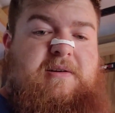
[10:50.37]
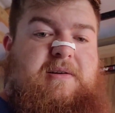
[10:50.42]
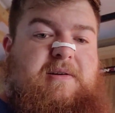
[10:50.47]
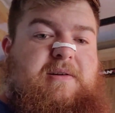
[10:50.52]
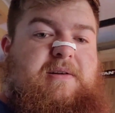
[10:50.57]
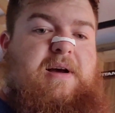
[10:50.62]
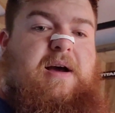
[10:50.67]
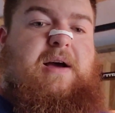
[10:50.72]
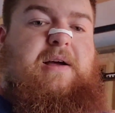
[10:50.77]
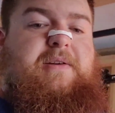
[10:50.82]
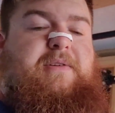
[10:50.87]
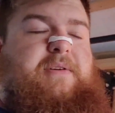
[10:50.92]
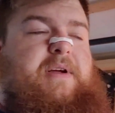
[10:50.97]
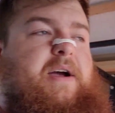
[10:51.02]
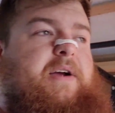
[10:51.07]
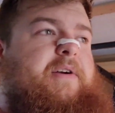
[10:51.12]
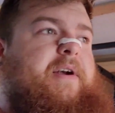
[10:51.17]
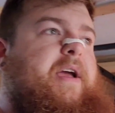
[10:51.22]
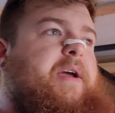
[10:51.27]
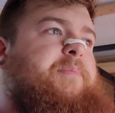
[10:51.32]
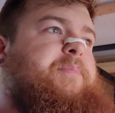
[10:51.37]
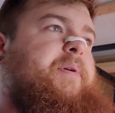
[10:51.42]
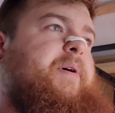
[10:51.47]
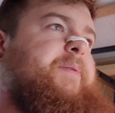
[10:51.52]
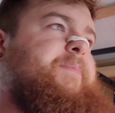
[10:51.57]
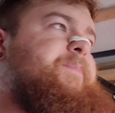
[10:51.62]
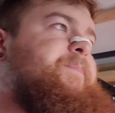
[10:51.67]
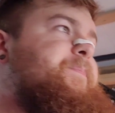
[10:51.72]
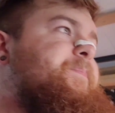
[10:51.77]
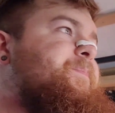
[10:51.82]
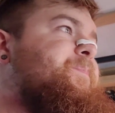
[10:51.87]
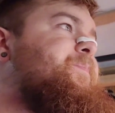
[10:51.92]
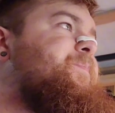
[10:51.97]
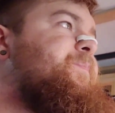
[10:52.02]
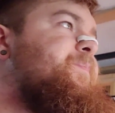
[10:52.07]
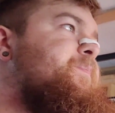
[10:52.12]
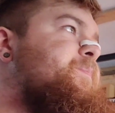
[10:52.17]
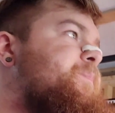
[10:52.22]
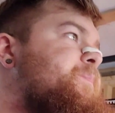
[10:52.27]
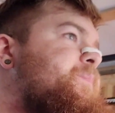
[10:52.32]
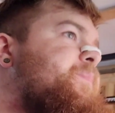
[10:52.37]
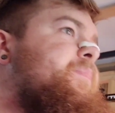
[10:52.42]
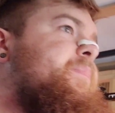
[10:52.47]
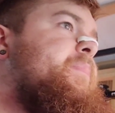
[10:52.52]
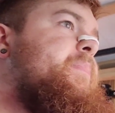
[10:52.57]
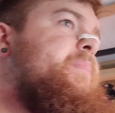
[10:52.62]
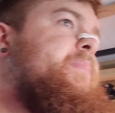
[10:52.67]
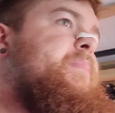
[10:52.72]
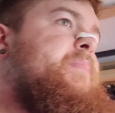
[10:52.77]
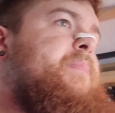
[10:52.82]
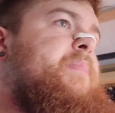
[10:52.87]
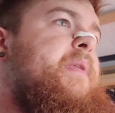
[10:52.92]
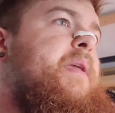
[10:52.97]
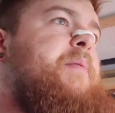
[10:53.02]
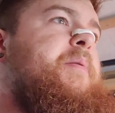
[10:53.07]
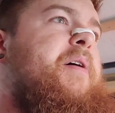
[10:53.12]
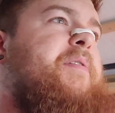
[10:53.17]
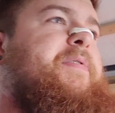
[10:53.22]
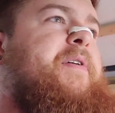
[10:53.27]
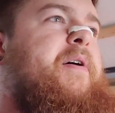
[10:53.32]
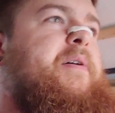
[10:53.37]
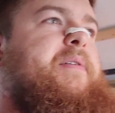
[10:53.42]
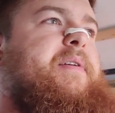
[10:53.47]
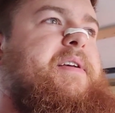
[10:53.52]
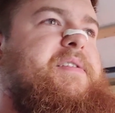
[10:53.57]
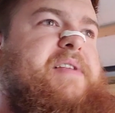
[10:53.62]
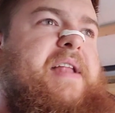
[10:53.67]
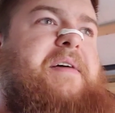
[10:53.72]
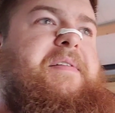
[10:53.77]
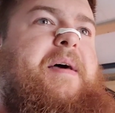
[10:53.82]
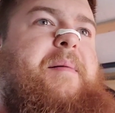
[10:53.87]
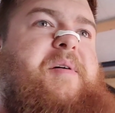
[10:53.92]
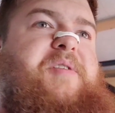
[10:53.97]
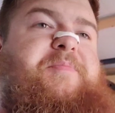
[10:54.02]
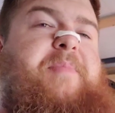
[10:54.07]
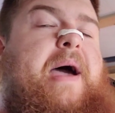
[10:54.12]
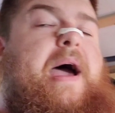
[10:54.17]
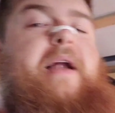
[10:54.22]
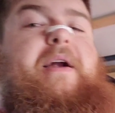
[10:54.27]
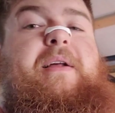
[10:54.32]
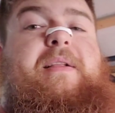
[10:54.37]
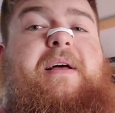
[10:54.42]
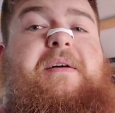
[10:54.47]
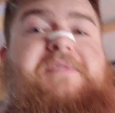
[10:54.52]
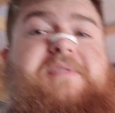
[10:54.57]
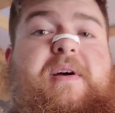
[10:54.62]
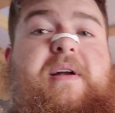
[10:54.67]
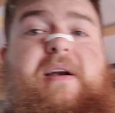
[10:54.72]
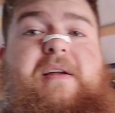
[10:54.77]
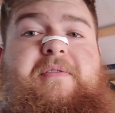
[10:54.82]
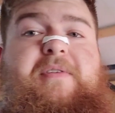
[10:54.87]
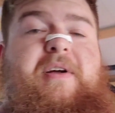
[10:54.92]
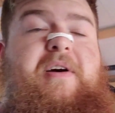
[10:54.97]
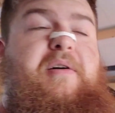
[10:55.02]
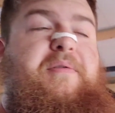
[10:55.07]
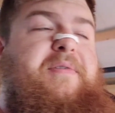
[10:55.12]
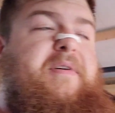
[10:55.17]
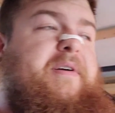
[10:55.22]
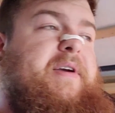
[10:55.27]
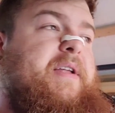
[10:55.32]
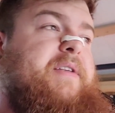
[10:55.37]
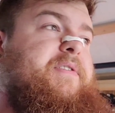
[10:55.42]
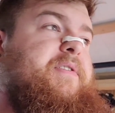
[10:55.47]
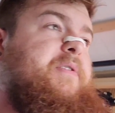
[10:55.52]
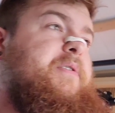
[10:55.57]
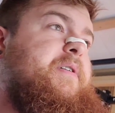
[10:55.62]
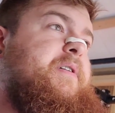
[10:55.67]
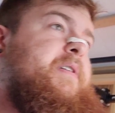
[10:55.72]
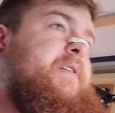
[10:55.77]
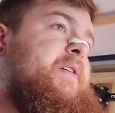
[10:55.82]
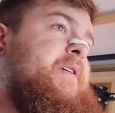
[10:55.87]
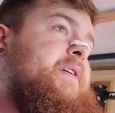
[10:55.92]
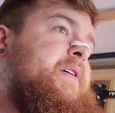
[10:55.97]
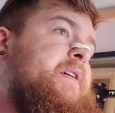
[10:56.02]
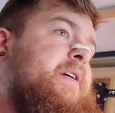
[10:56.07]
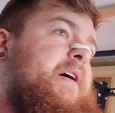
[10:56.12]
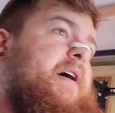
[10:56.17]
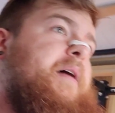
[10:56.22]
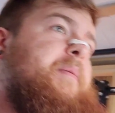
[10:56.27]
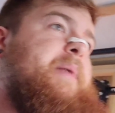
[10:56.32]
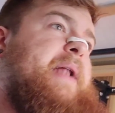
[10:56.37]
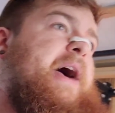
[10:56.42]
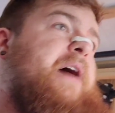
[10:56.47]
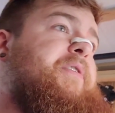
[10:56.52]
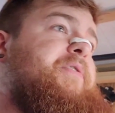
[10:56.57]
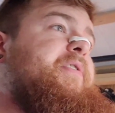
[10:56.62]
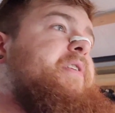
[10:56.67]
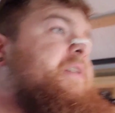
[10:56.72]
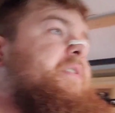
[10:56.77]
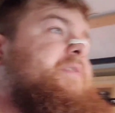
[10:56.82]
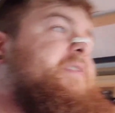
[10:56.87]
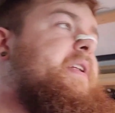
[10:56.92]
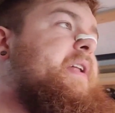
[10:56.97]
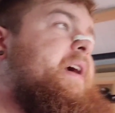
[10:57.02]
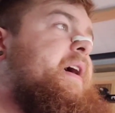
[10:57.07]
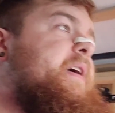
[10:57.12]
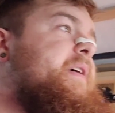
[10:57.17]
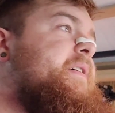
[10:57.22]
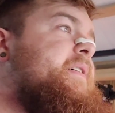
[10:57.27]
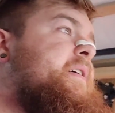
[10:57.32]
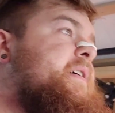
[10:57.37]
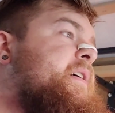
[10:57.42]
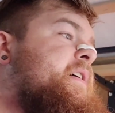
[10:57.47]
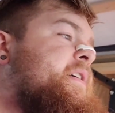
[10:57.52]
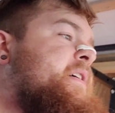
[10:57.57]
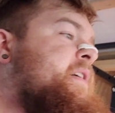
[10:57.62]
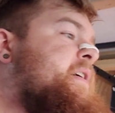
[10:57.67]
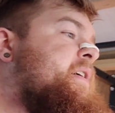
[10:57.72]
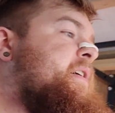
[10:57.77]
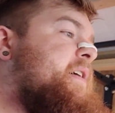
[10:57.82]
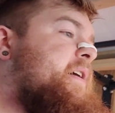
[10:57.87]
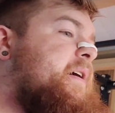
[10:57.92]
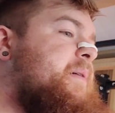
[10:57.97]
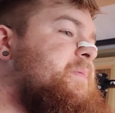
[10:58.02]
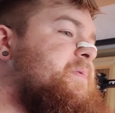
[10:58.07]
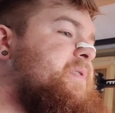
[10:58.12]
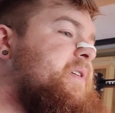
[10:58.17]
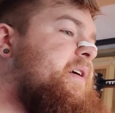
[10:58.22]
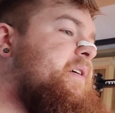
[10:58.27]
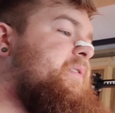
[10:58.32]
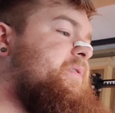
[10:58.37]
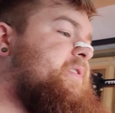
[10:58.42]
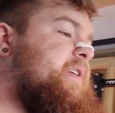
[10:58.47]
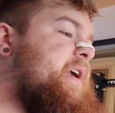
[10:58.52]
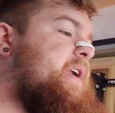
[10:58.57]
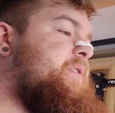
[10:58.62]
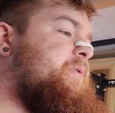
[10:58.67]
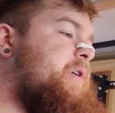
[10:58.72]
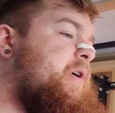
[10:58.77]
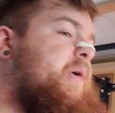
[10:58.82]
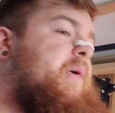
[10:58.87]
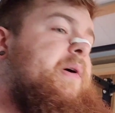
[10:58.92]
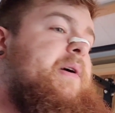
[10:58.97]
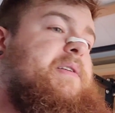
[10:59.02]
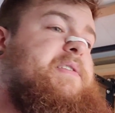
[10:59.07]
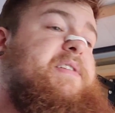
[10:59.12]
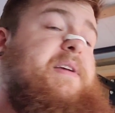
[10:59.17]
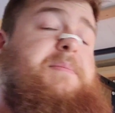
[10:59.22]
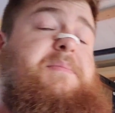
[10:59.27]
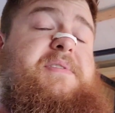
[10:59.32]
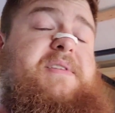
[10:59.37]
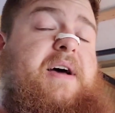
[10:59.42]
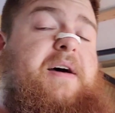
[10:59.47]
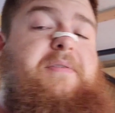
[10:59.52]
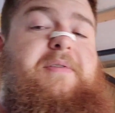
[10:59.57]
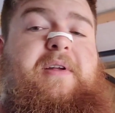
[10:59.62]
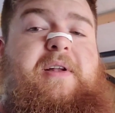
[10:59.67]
not great. But my phone doesn't have that much battery left, so I don't even know if I'll get to an outro today. So I'll try to record some stuff,